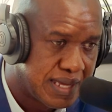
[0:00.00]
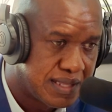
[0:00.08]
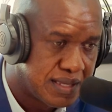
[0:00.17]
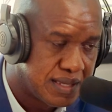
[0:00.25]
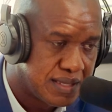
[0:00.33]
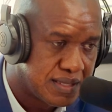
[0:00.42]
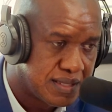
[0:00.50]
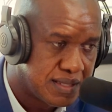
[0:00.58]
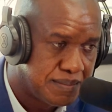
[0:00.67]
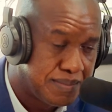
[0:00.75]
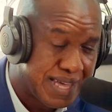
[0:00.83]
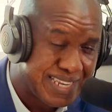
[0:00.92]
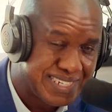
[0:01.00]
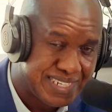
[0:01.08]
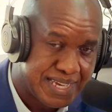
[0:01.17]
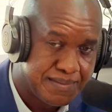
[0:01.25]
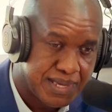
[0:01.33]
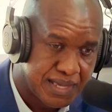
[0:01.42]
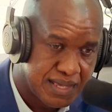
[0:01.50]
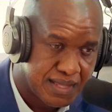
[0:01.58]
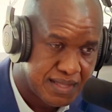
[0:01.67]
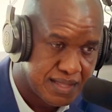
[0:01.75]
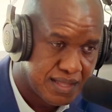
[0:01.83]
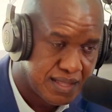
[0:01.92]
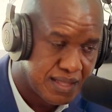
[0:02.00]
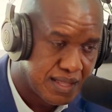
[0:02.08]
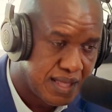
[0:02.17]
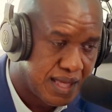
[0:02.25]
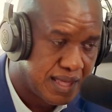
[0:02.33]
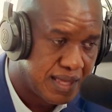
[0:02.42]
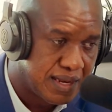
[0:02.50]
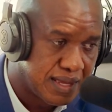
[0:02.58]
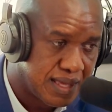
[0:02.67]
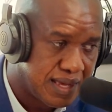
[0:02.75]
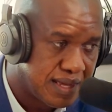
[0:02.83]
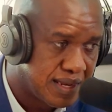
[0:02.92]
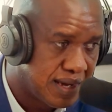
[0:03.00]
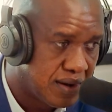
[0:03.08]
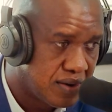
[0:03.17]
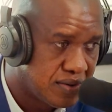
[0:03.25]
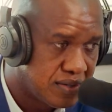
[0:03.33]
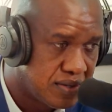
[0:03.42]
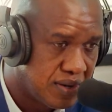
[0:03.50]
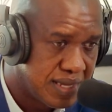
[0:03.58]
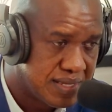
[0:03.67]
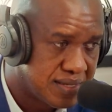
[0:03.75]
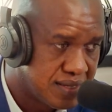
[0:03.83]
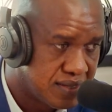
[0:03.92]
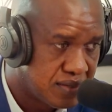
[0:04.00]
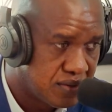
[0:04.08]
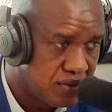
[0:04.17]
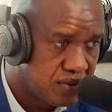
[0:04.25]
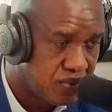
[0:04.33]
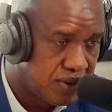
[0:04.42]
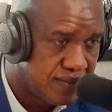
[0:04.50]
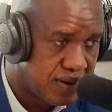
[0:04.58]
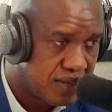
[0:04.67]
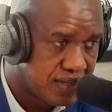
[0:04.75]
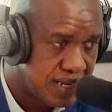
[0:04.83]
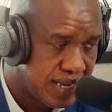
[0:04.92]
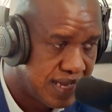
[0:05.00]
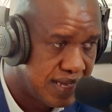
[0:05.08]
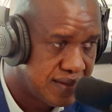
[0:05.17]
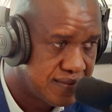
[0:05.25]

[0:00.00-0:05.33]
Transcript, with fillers: at the the pandemic uh, and again, our condolences to those who have lost lives.